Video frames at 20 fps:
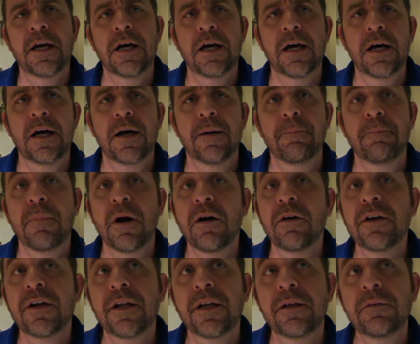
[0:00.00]

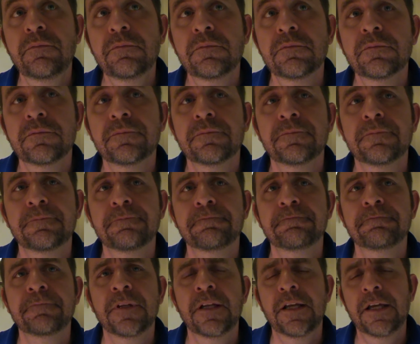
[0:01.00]
marketing,
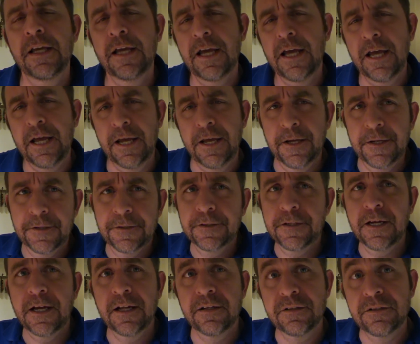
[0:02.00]
and
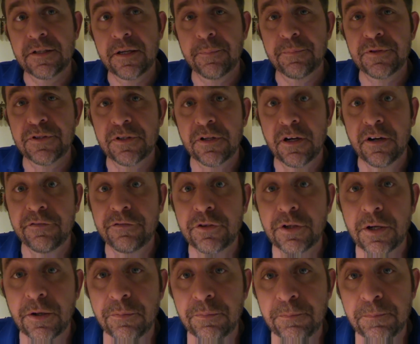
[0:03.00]
concepts of
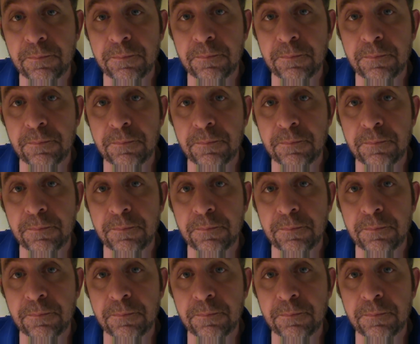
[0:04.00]
tone.